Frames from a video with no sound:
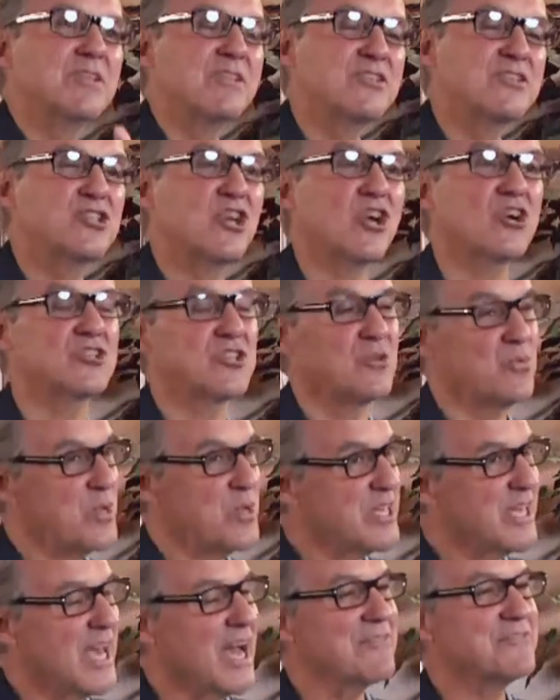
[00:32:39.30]
church a
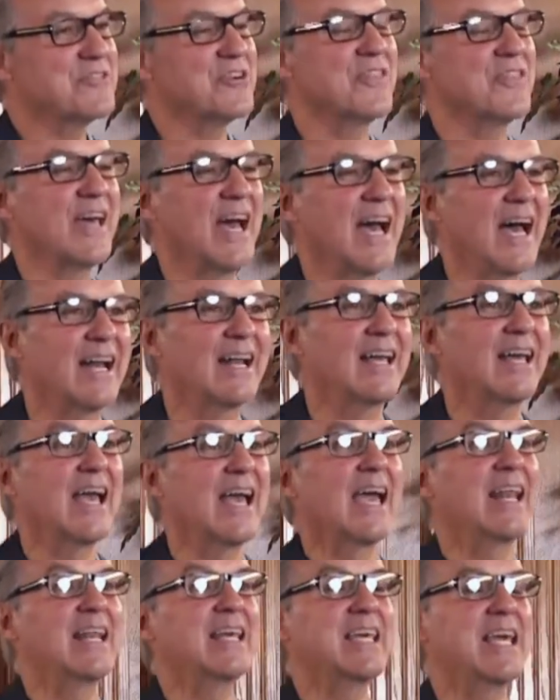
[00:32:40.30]
week after that,
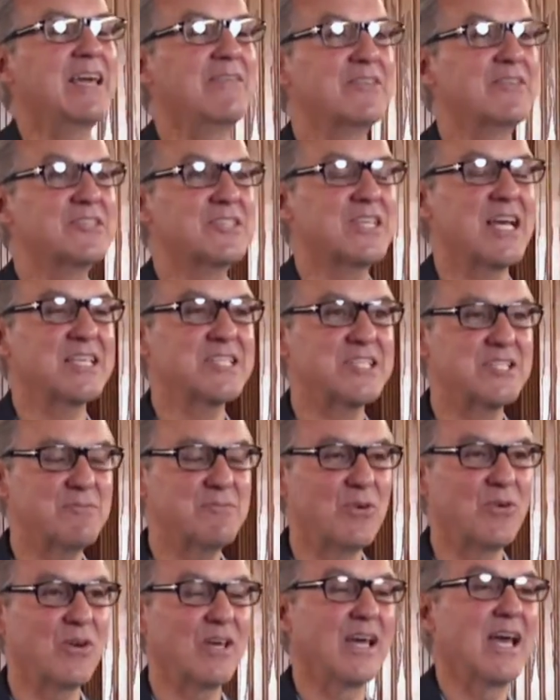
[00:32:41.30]
and he gave his
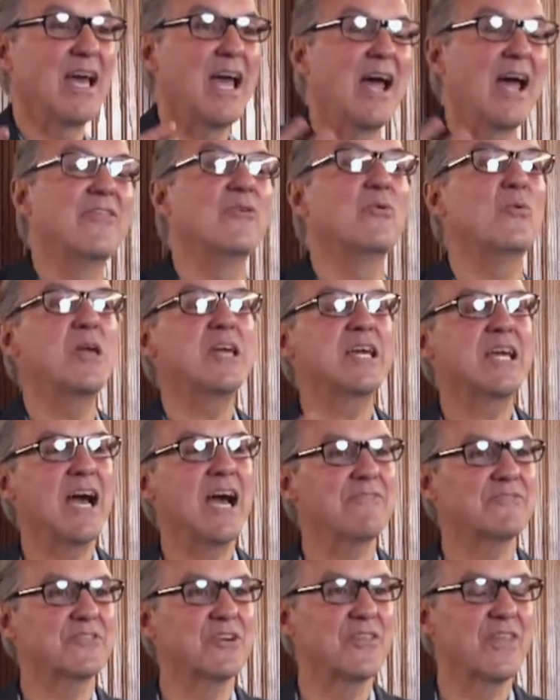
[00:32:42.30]
testimony. And the week
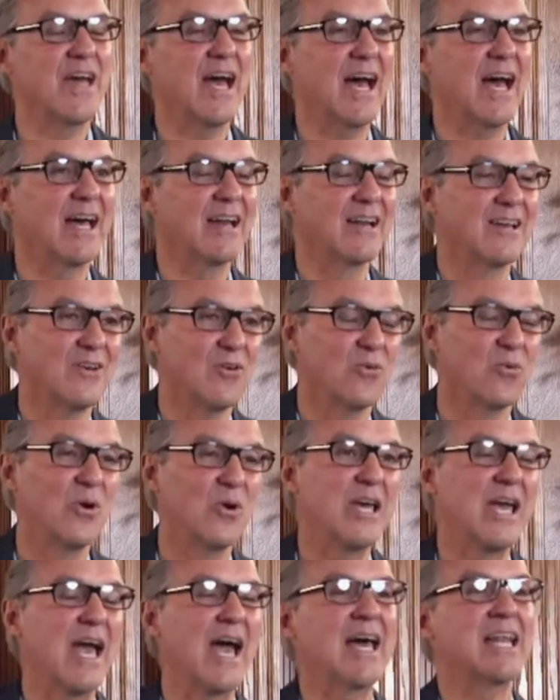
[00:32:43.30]
after that, we
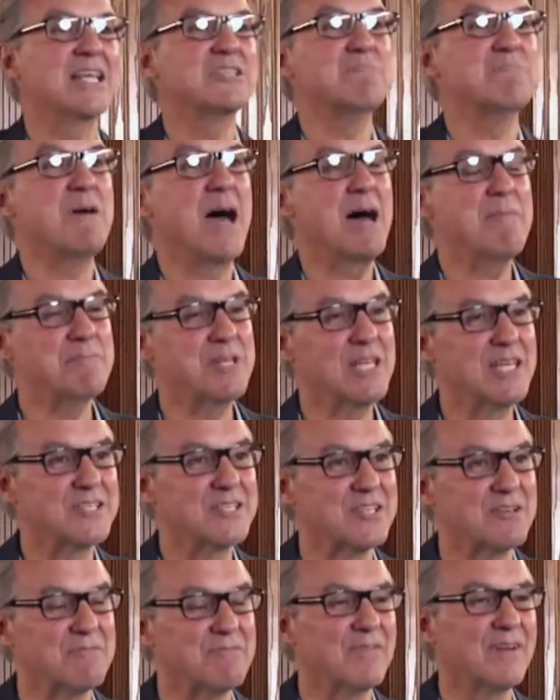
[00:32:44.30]
had his
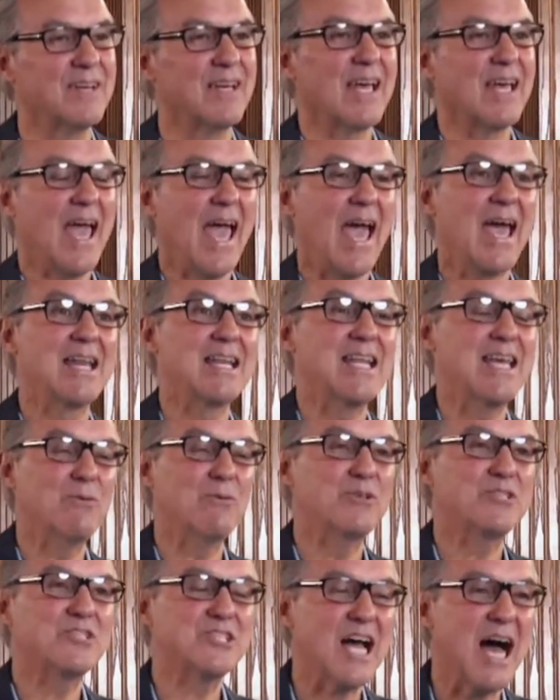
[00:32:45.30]
baptism. And it
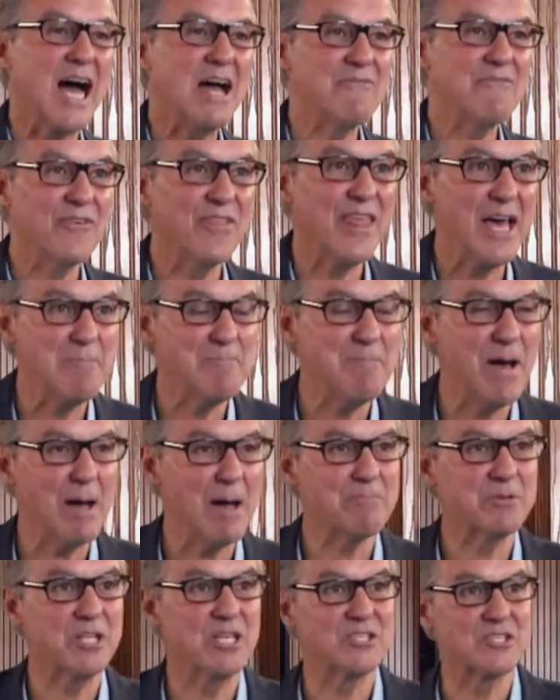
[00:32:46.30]
was time for that
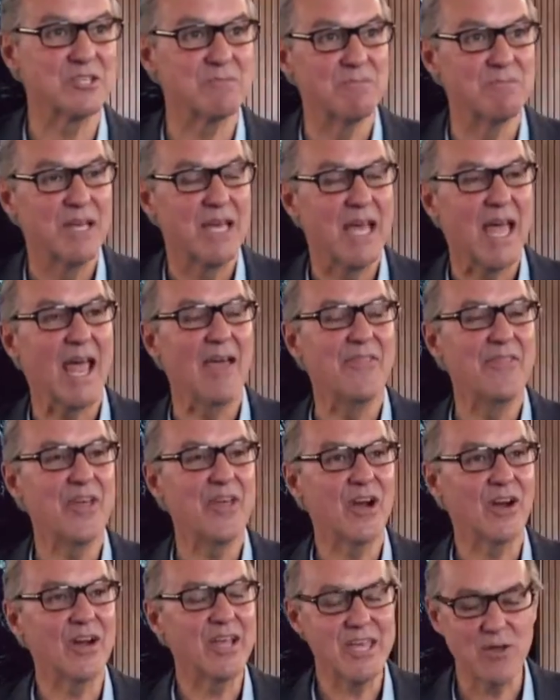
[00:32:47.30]
baptism, and
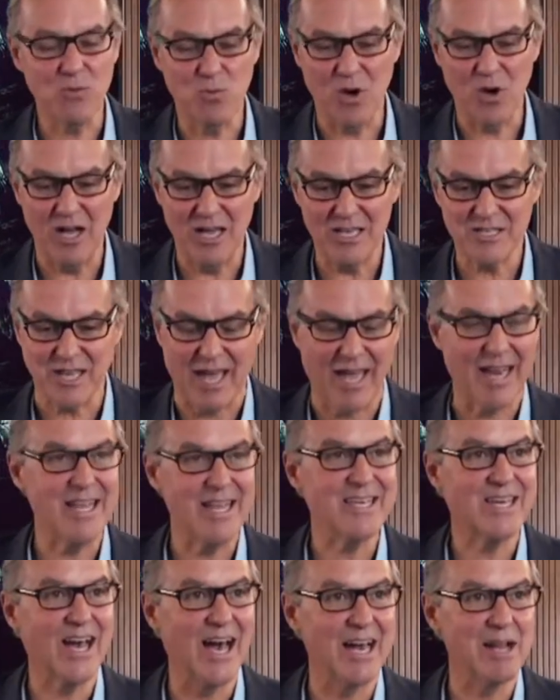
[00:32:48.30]
there he was, and he
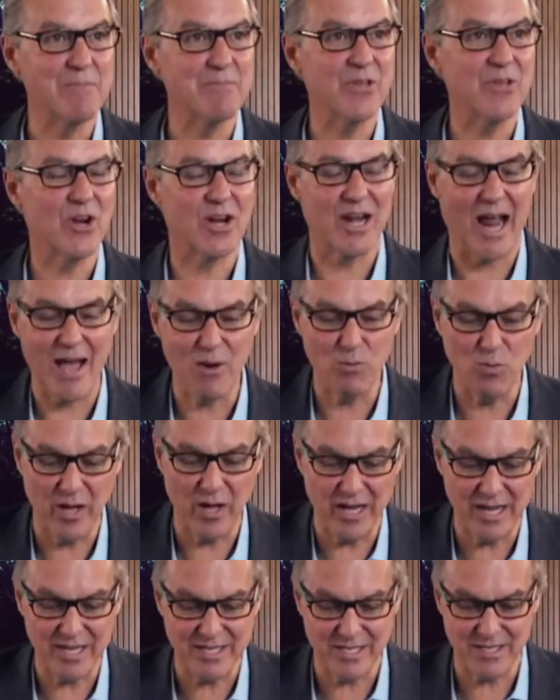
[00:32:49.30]
got up there, and
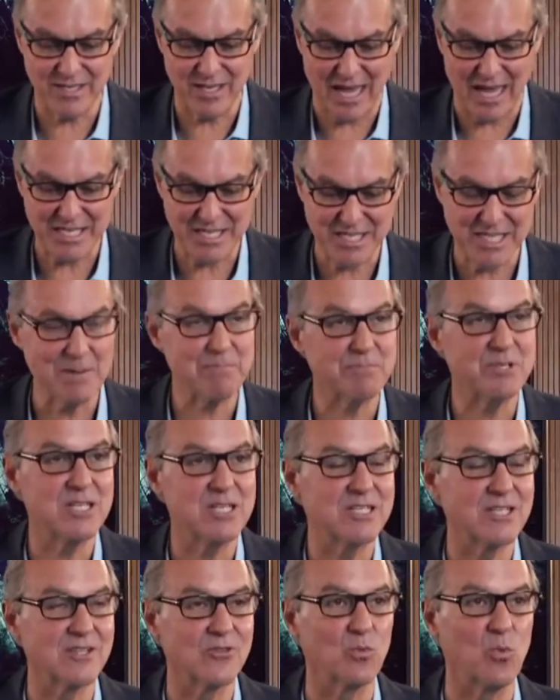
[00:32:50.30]
I stepped
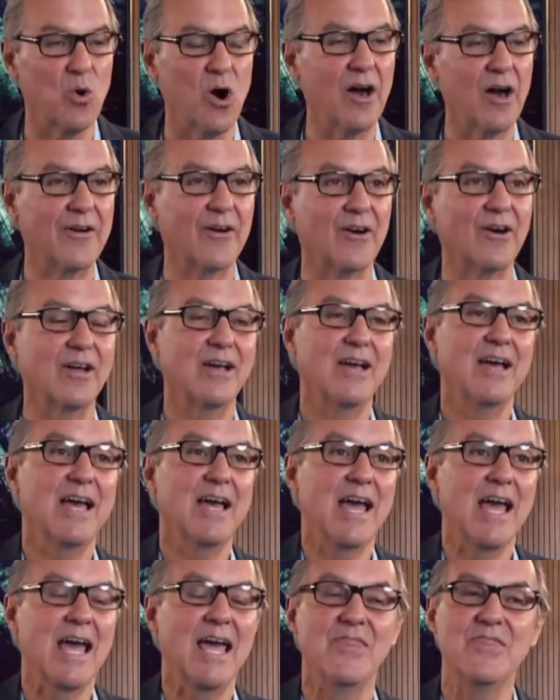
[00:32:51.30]
into the water,
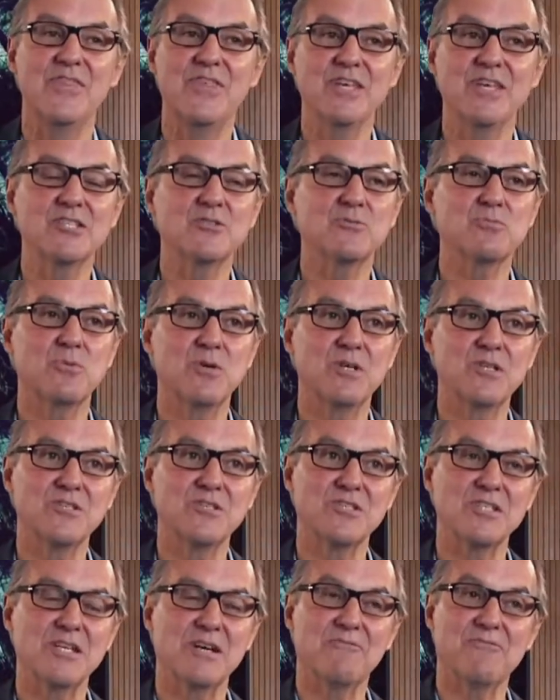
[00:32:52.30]
and this
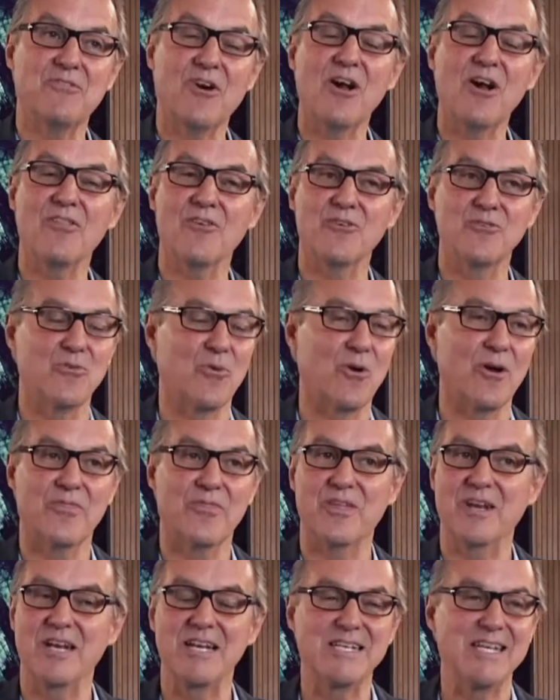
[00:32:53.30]
was farther north
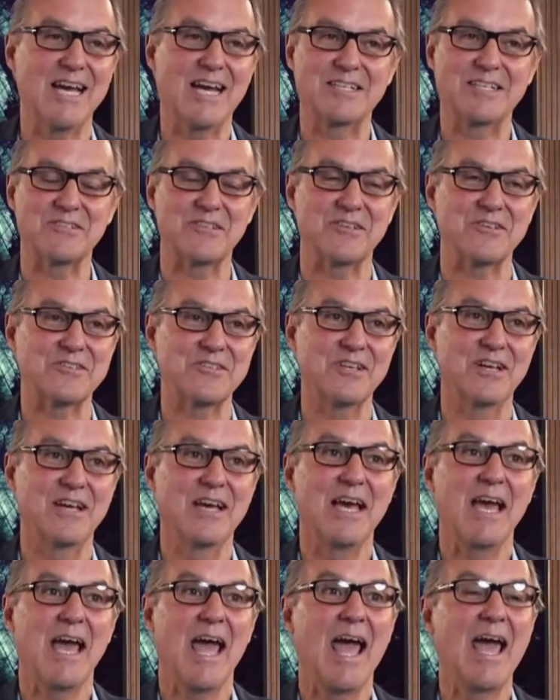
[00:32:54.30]
than in Texas.
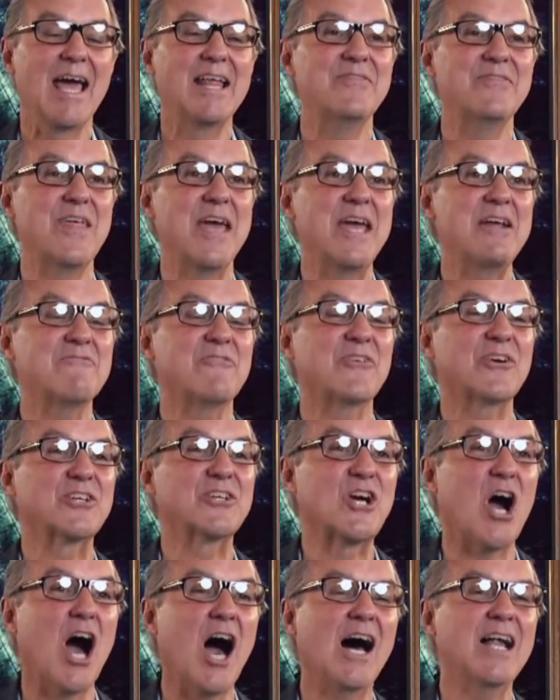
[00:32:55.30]
And they had
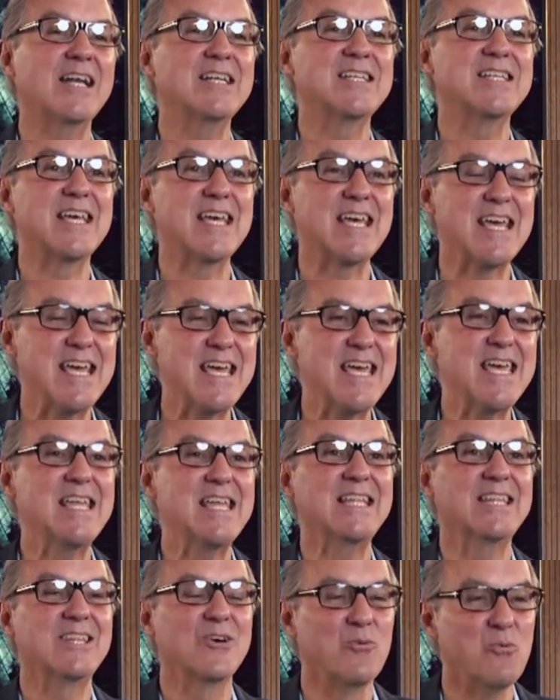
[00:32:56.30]
forgotten to
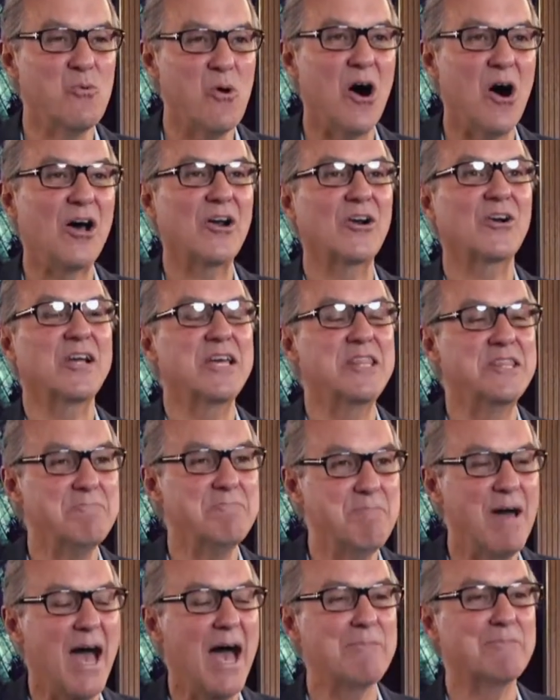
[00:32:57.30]
heat the water in the
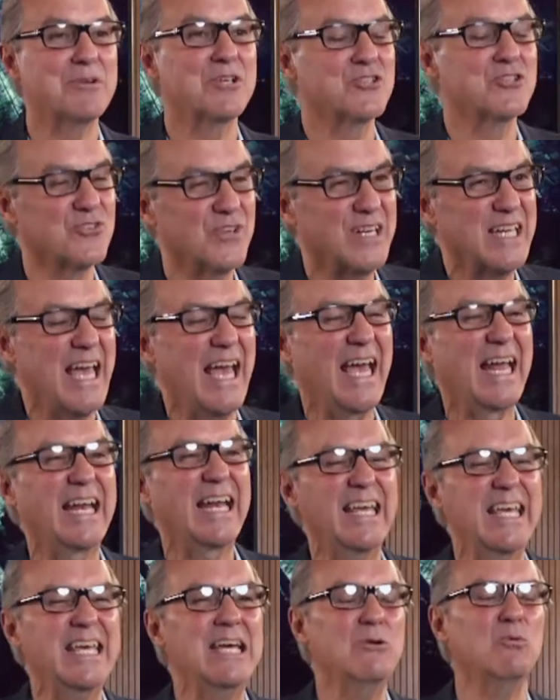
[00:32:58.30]
baptistry, and
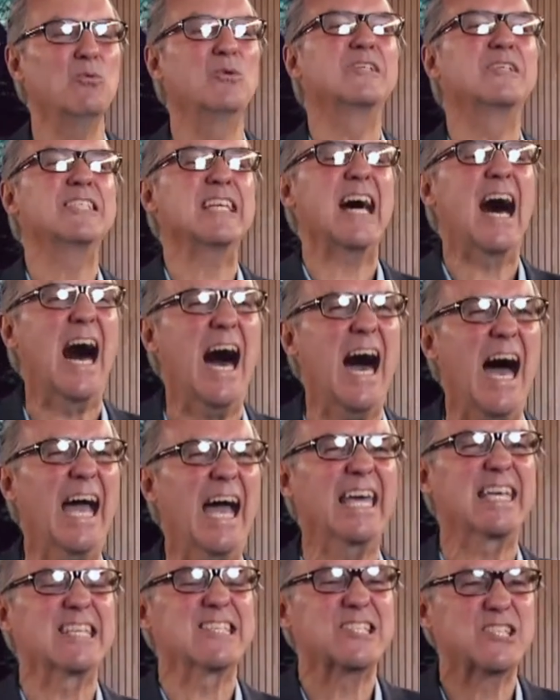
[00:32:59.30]
it was ice